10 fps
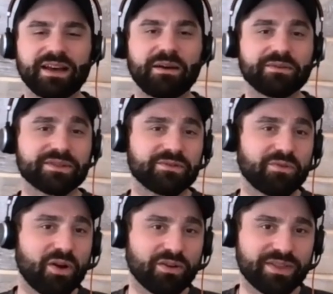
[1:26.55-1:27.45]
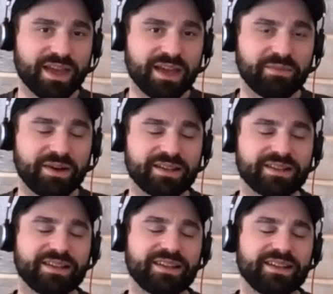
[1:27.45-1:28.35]
Uh, I wasn't the wrong thing, but
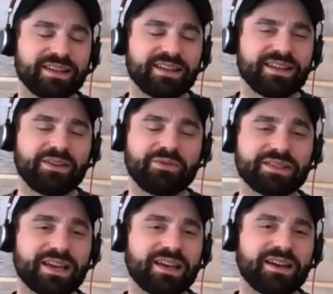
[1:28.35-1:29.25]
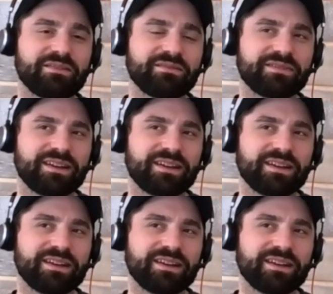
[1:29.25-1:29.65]
it was like a,